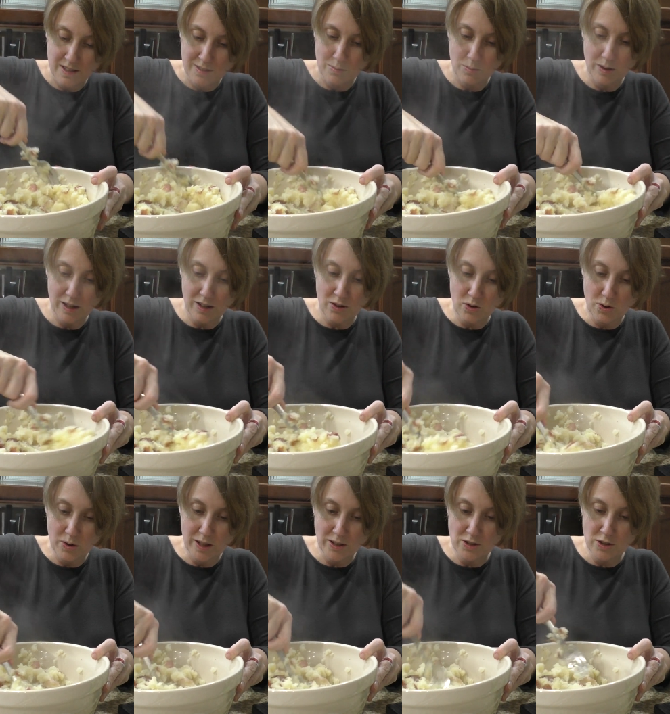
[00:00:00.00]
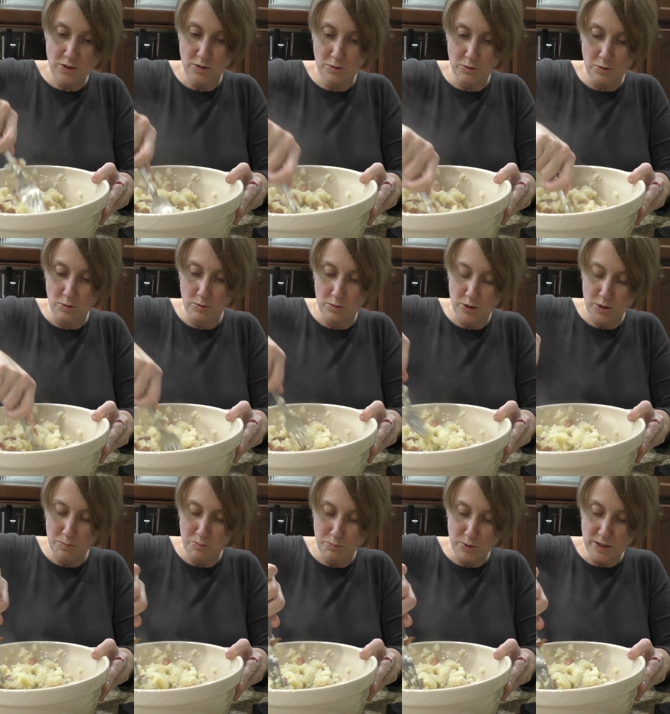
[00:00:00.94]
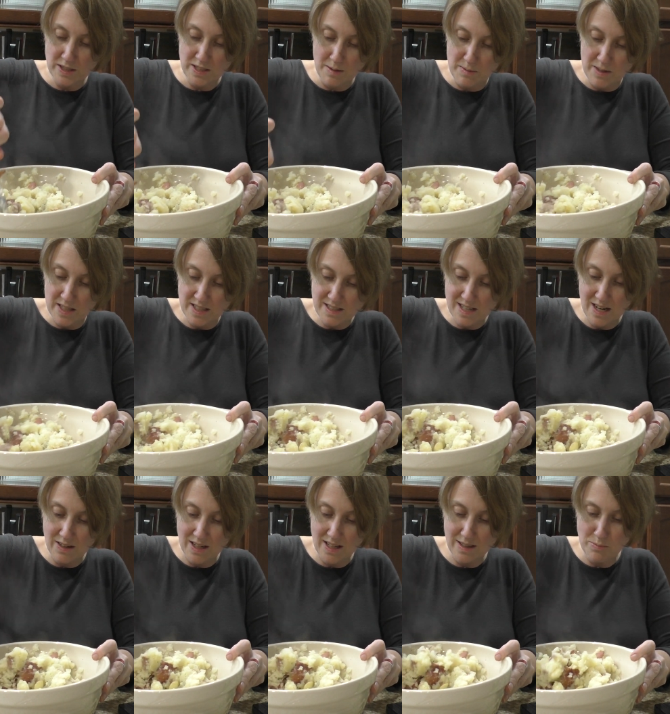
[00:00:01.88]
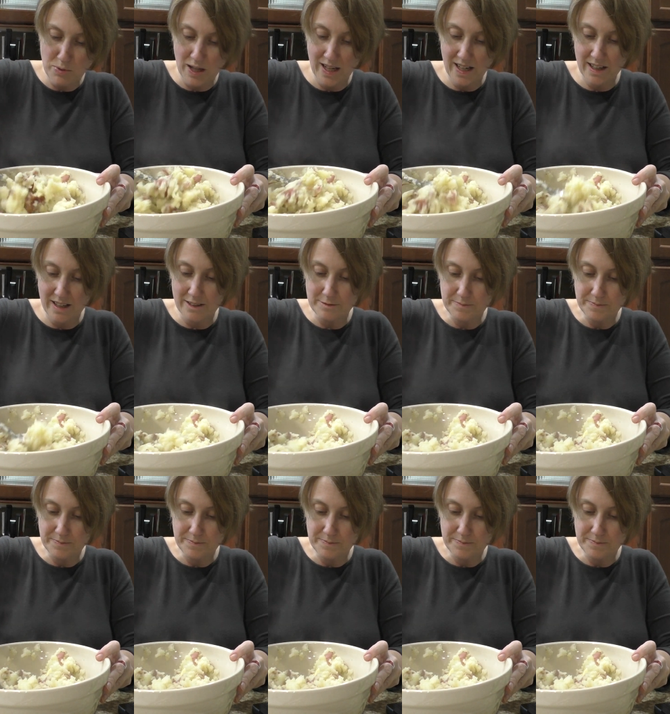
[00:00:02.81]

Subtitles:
We are going to put some of these down on the plate.